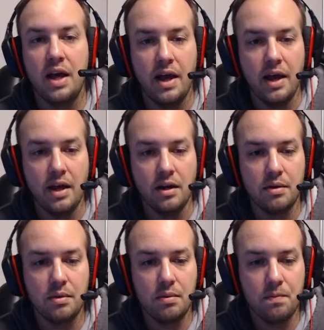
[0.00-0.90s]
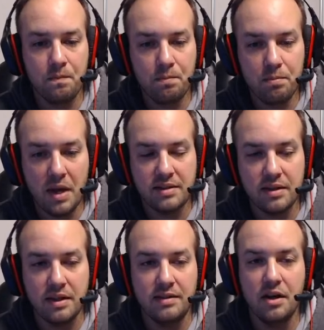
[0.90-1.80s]
and
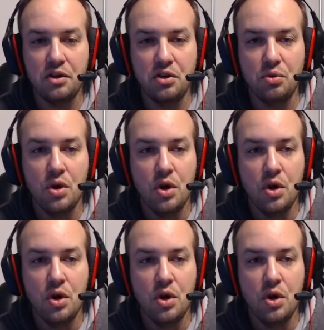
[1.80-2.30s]
basically tell you